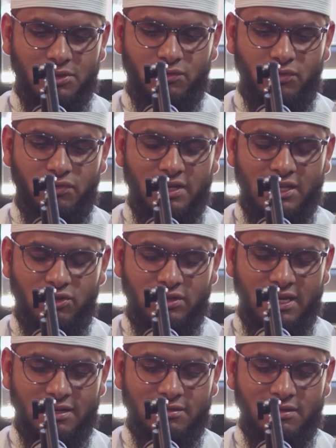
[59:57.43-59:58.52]
If you feel like you
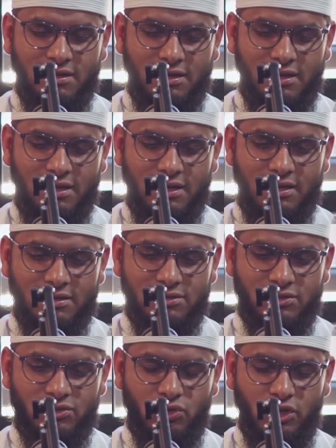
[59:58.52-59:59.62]
can
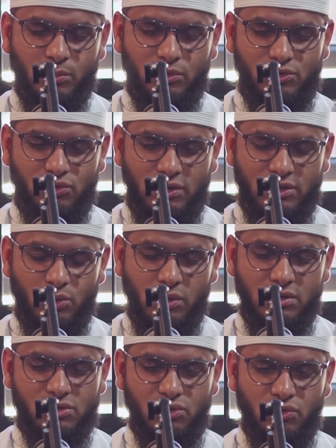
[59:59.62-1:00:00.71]
and you're able to and you want